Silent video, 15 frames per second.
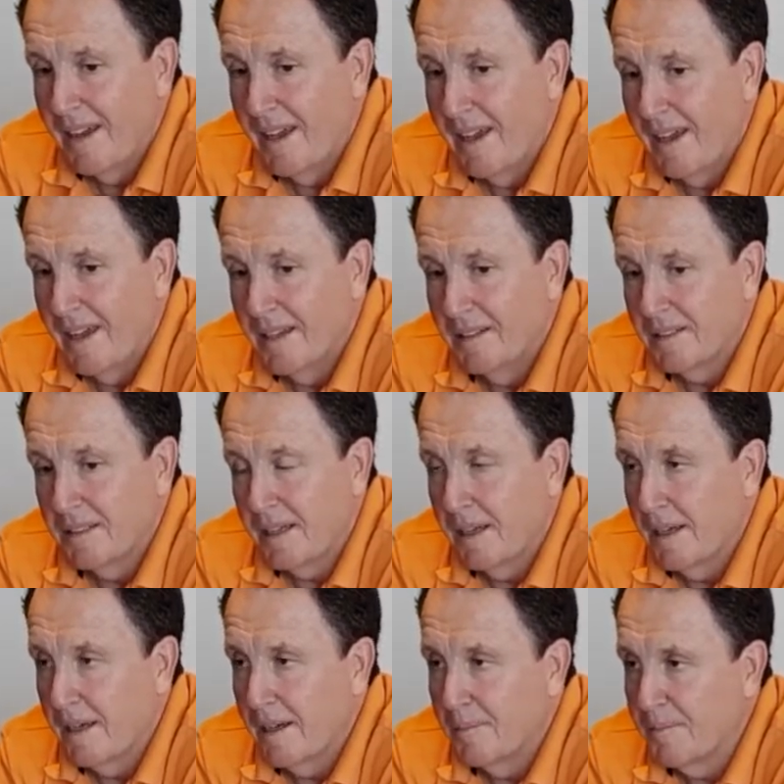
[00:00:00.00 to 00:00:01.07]
And
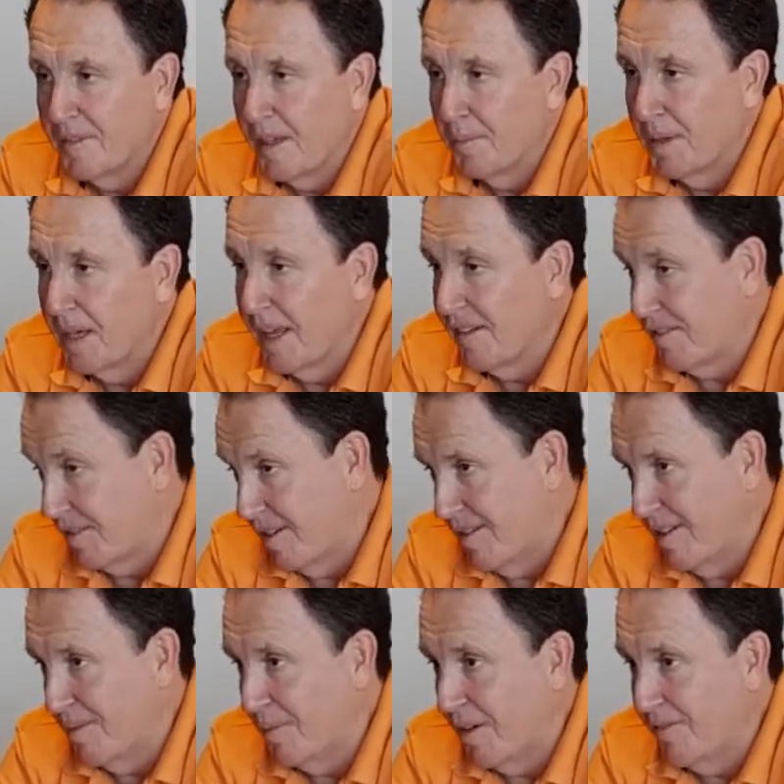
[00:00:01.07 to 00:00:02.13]
there'd be less
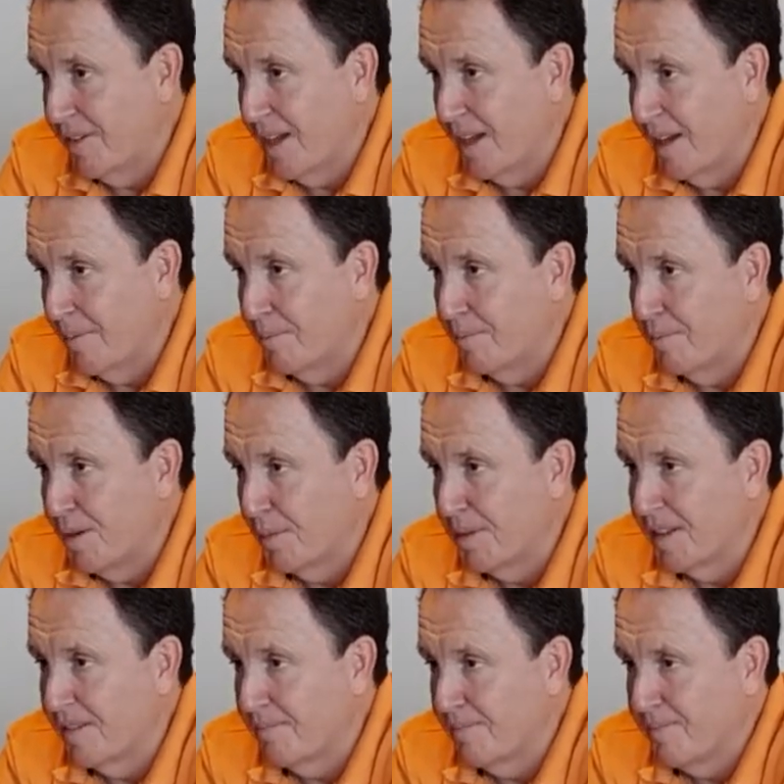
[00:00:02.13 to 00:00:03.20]
time of
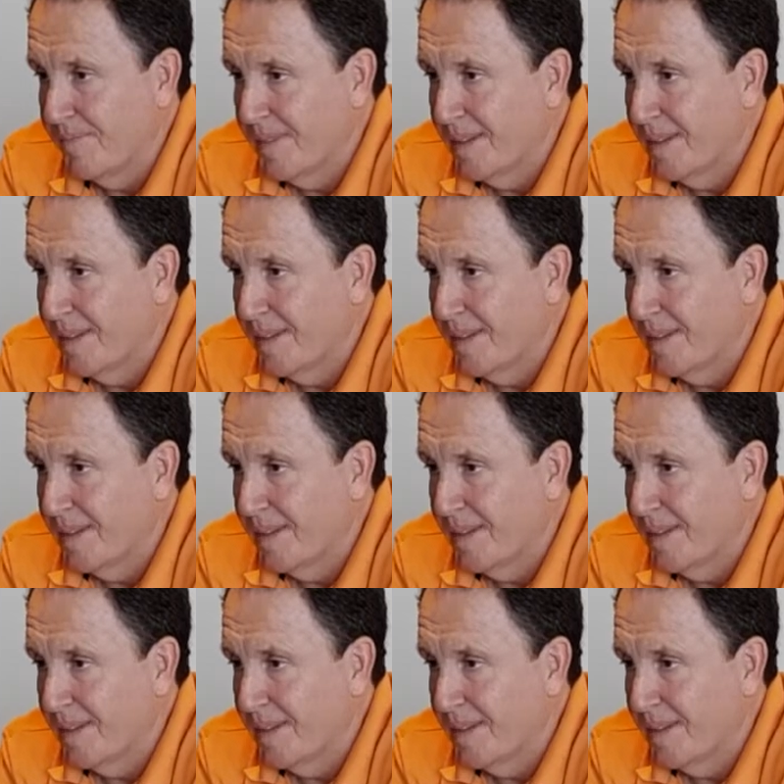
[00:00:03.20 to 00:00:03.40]
probably